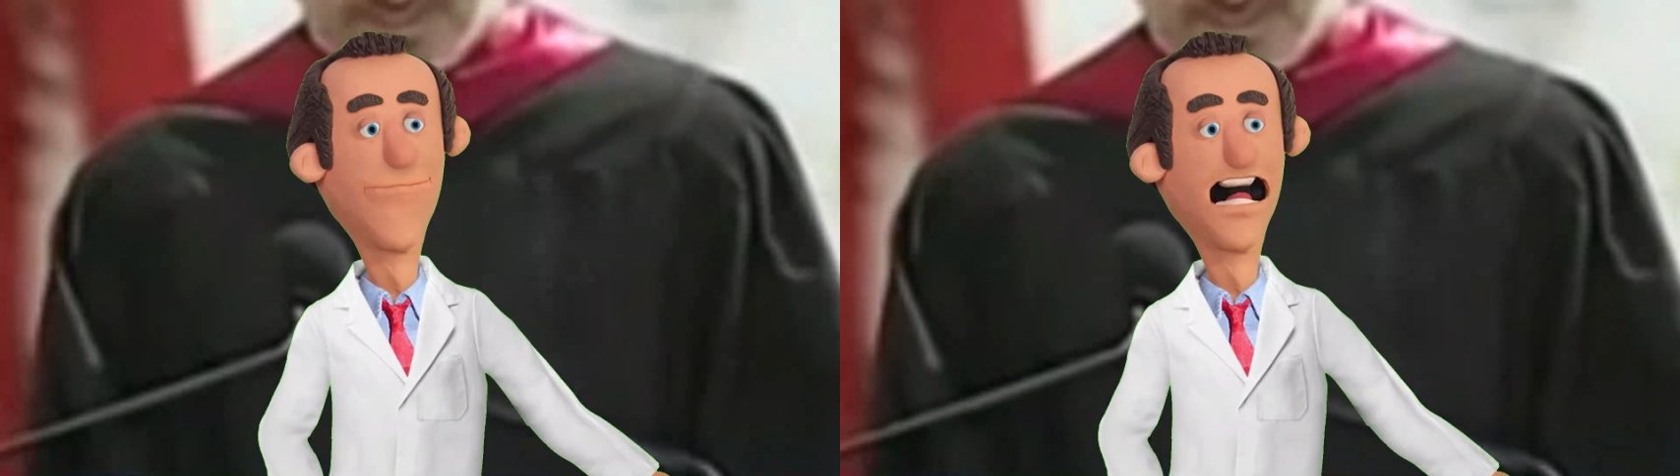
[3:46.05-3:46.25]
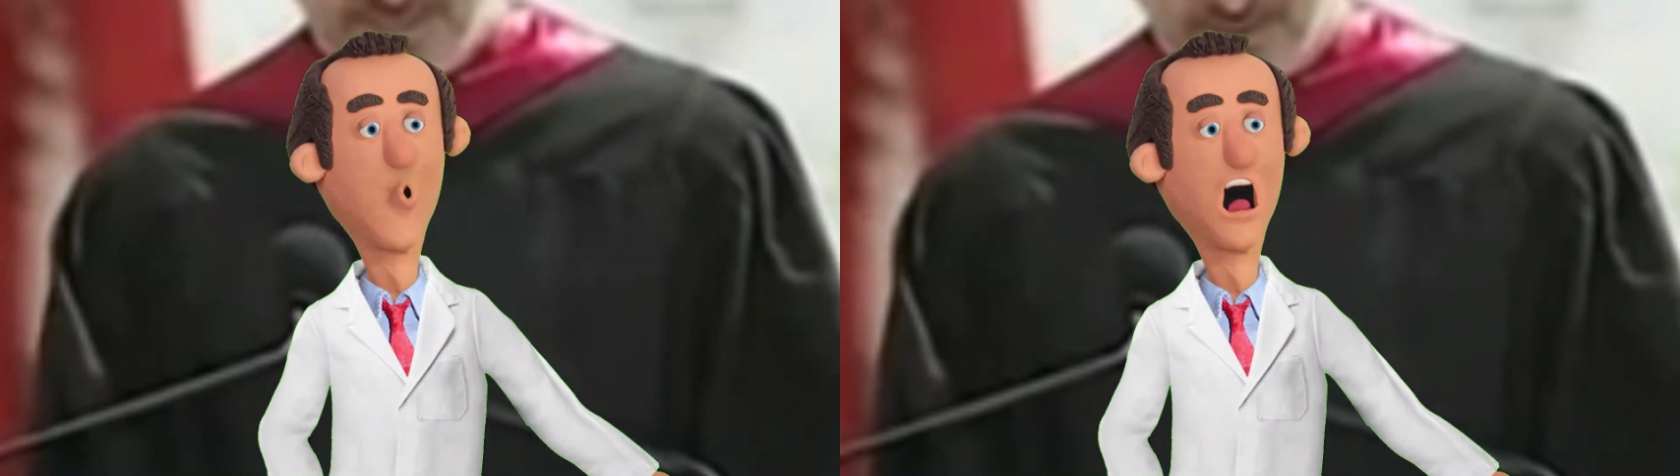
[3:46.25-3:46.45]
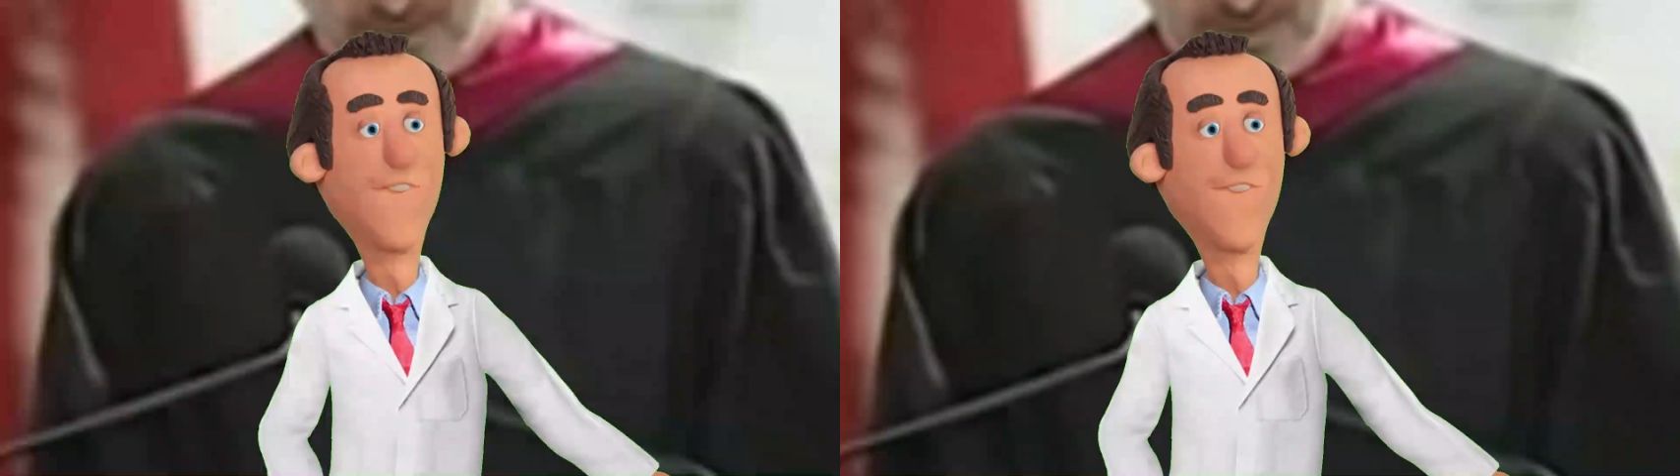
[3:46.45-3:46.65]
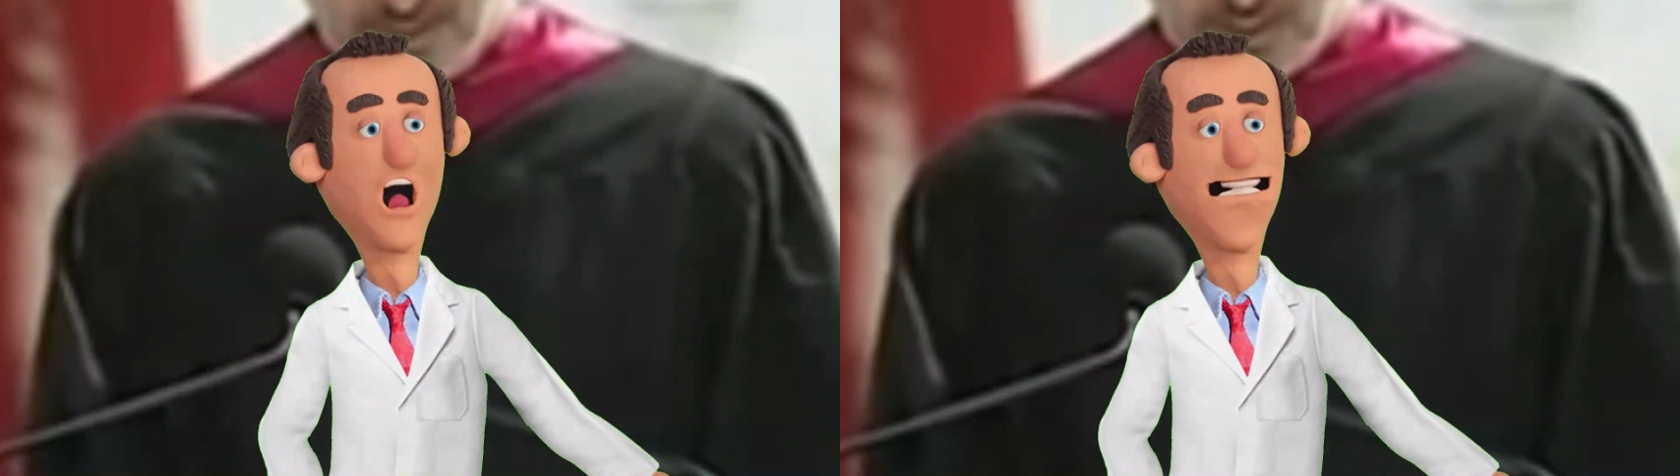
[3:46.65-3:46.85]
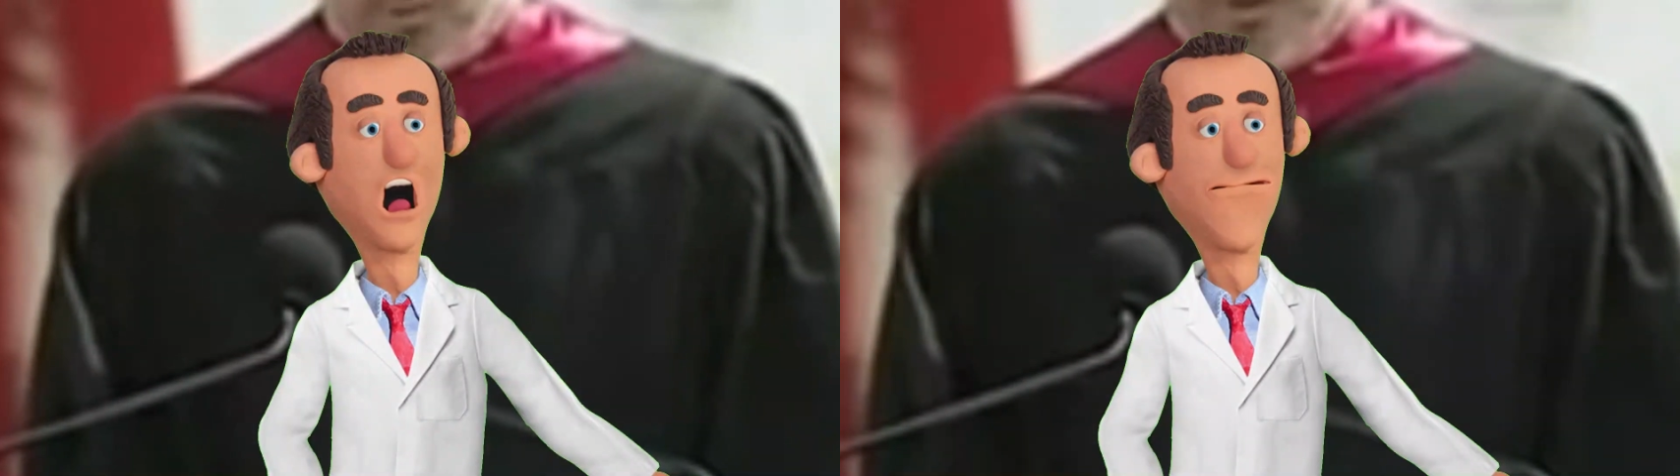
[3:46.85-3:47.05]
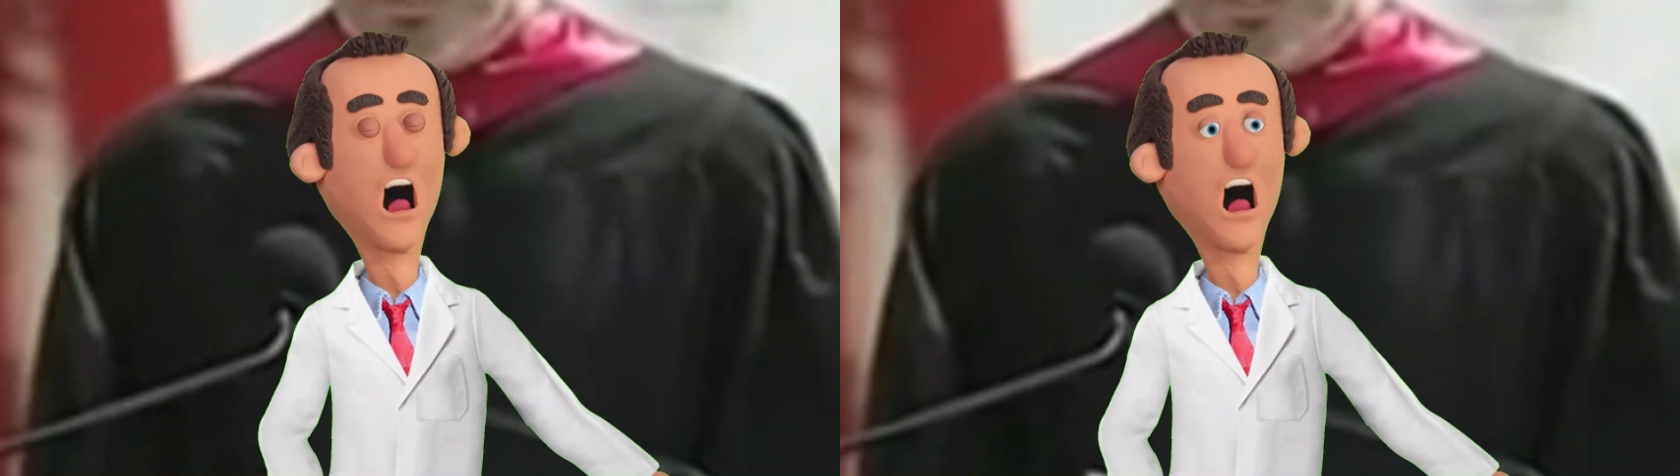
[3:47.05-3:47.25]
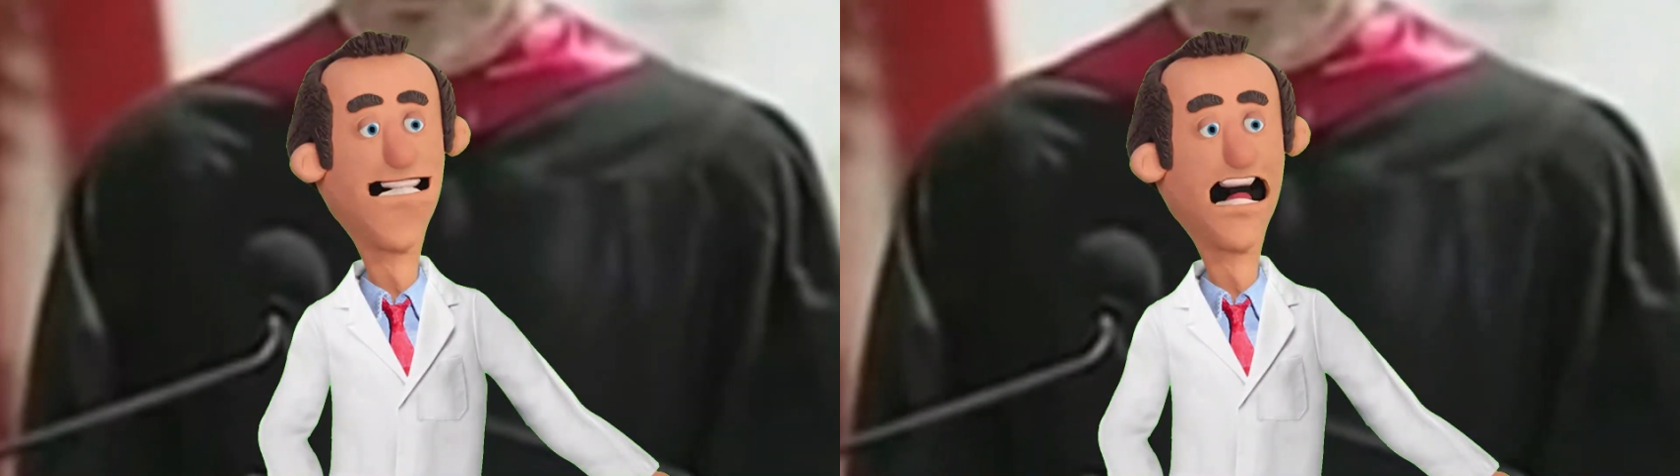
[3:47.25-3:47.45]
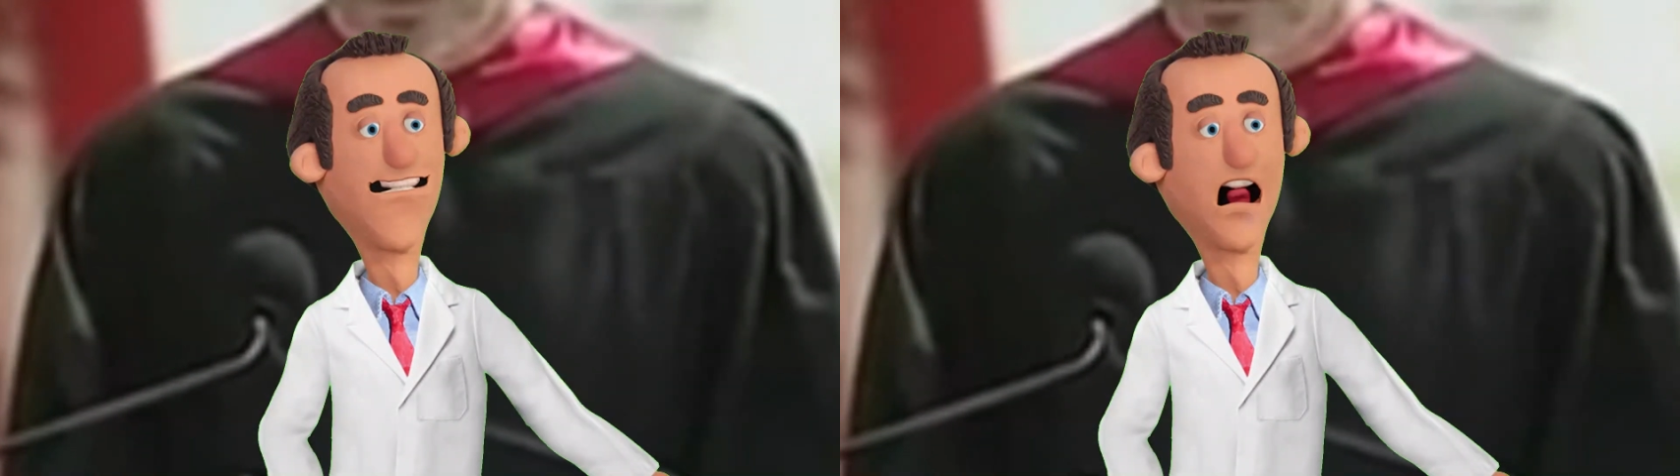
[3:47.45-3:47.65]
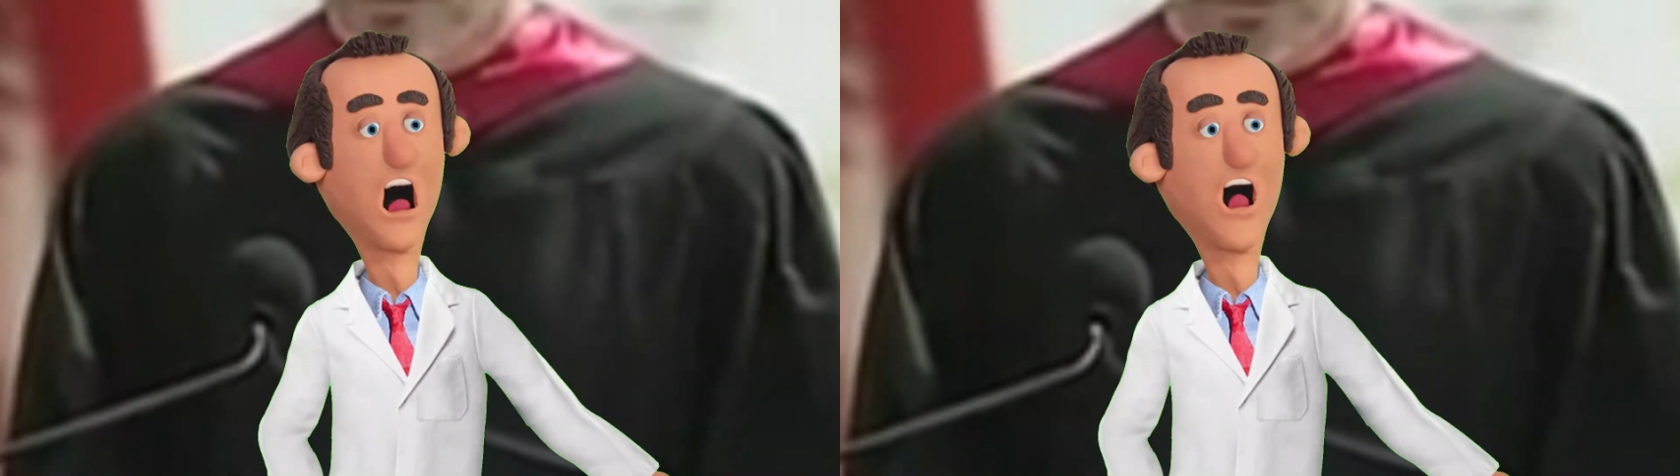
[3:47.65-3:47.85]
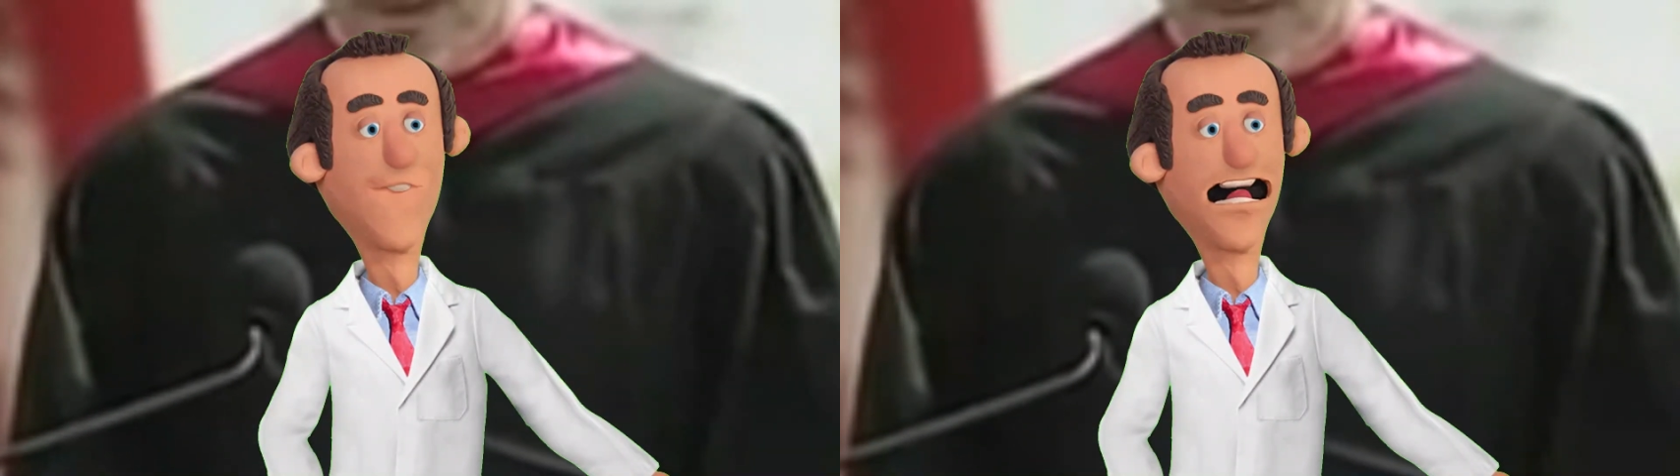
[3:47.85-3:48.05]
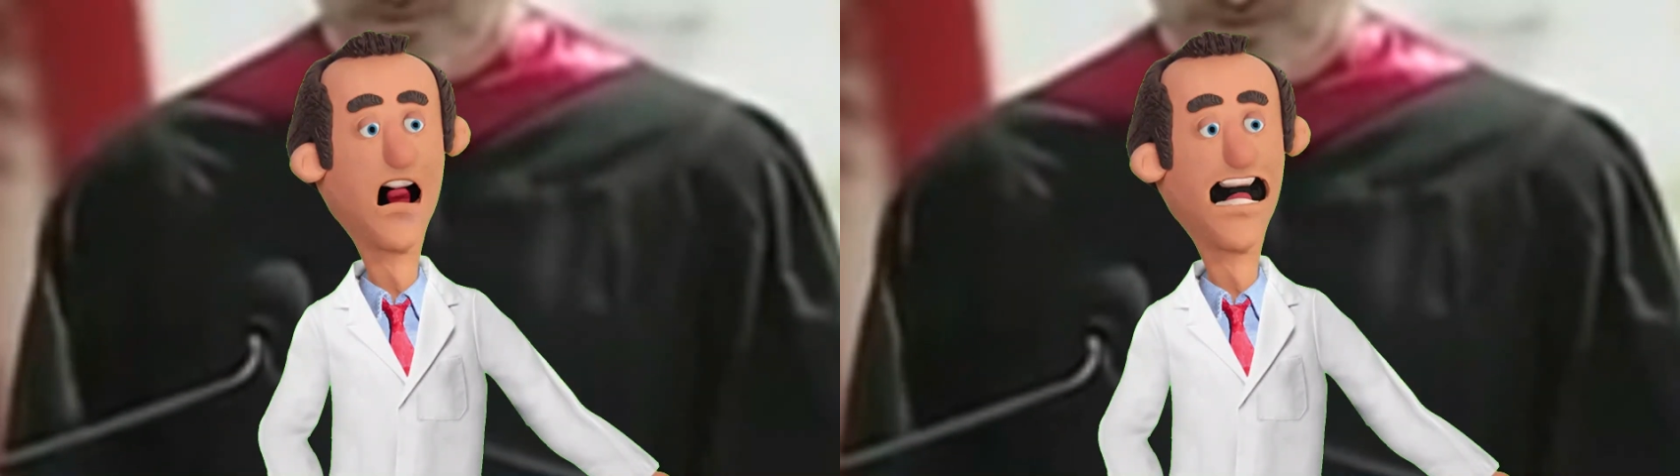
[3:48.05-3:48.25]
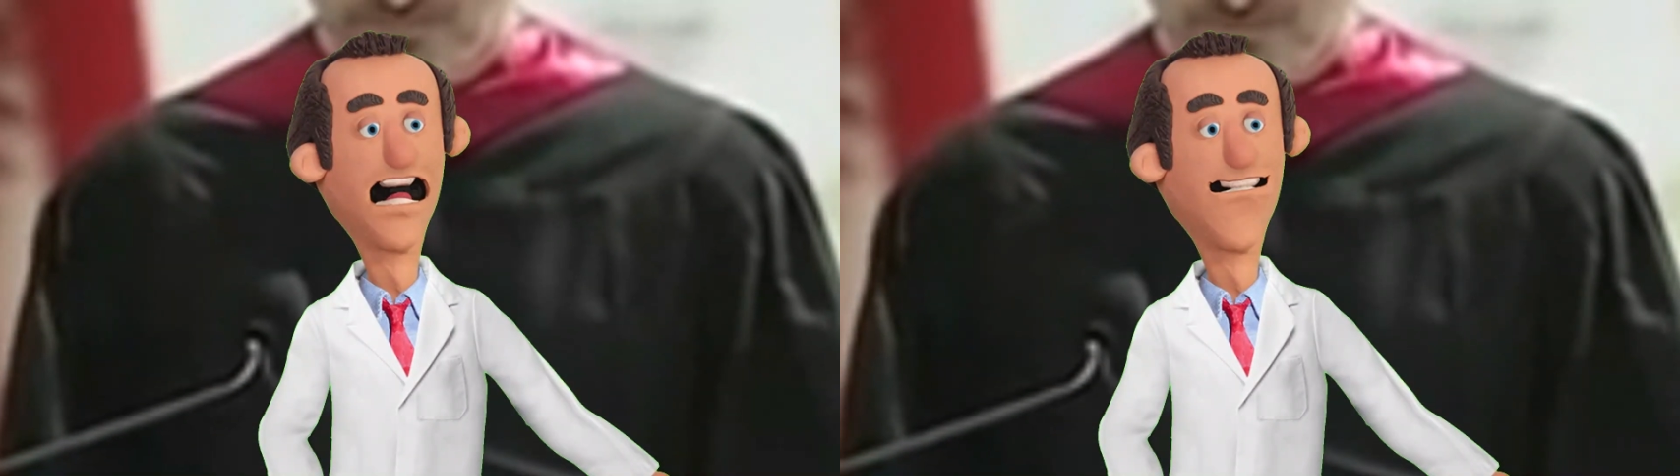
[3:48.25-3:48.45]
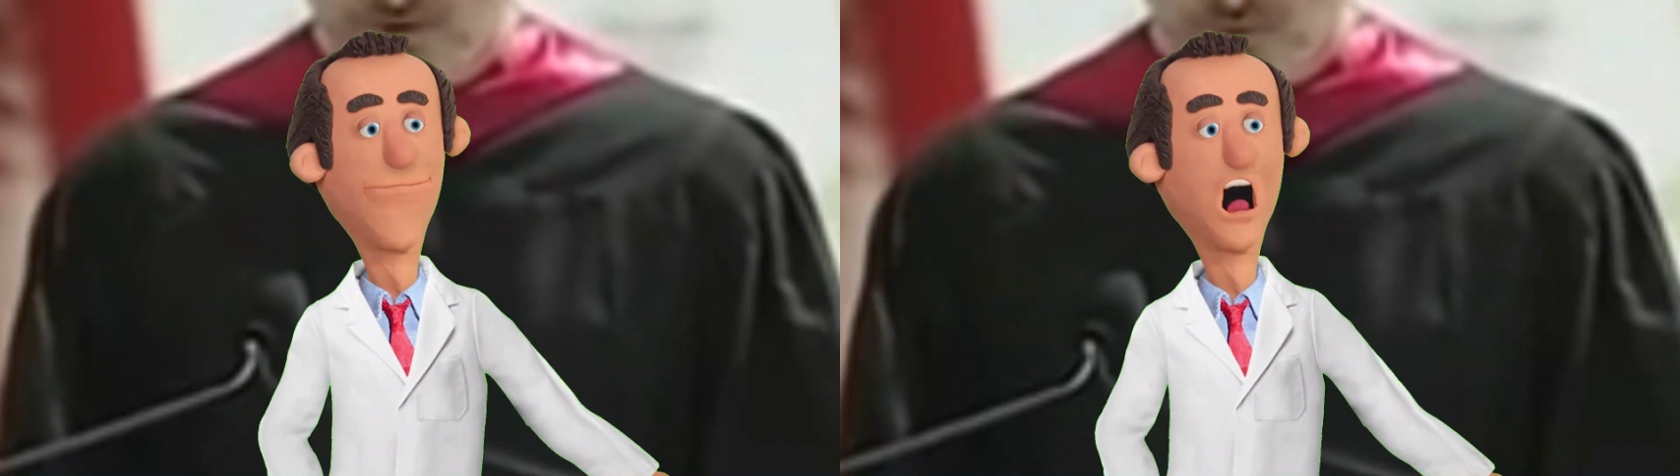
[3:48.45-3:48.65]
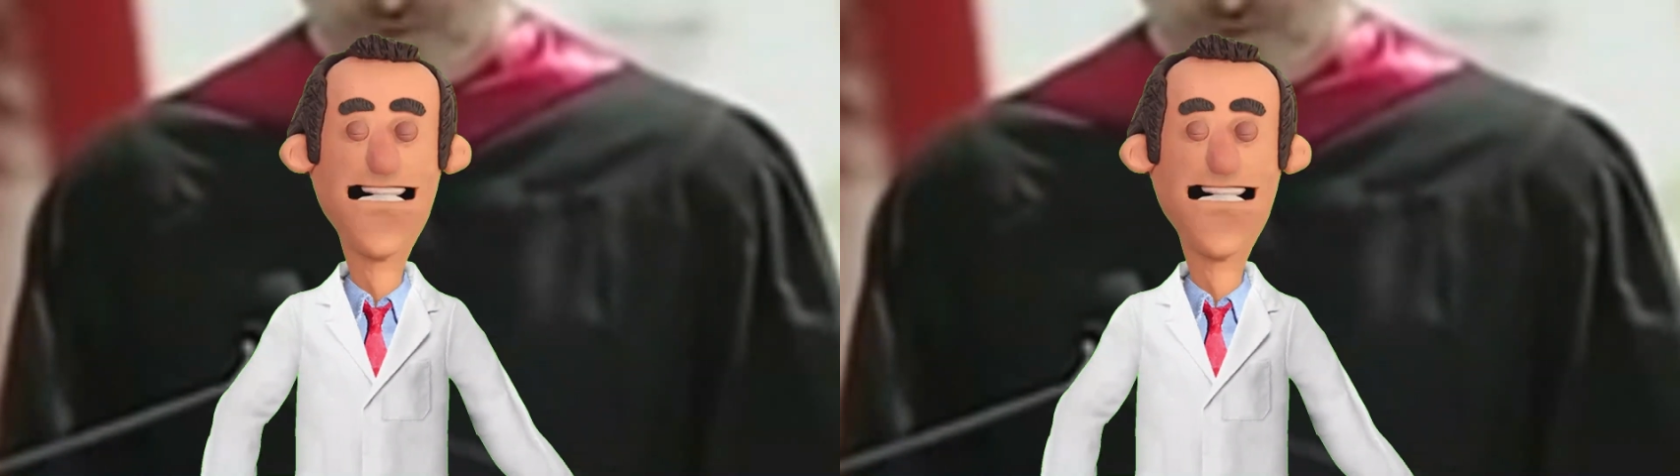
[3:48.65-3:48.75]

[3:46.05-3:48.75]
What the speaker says: I would have never dropped in on that calligraphy class,